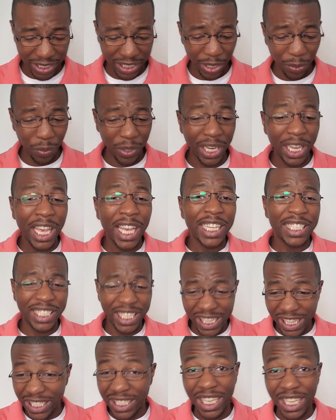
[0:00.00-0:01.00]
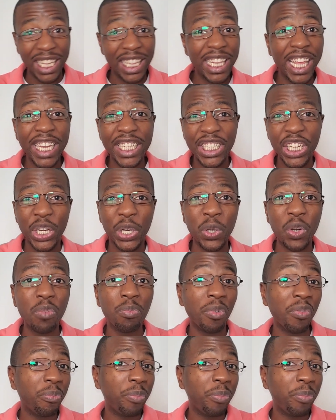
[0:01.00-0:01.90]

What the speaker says: and we see this elected group of